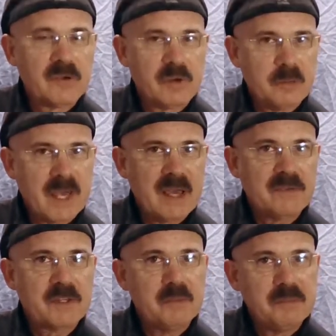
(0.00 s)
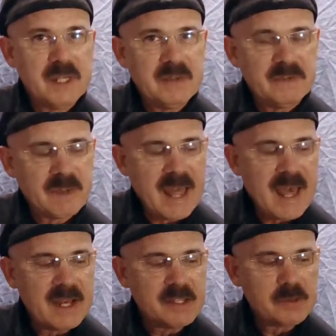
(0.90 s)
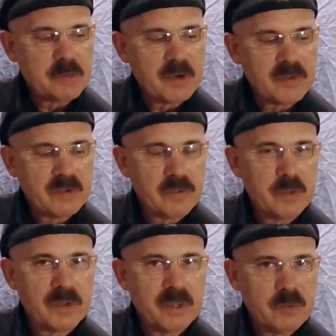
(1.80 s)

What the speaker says: From F to B flat is a perfect fourth.